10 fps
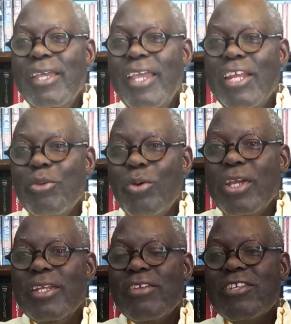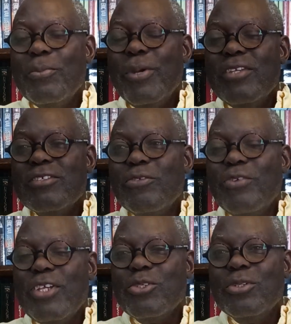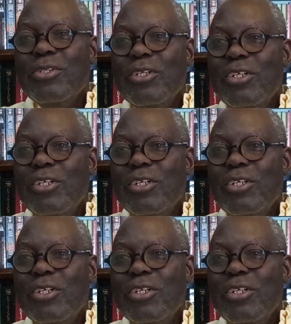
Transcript: and we work in a stepwise fashion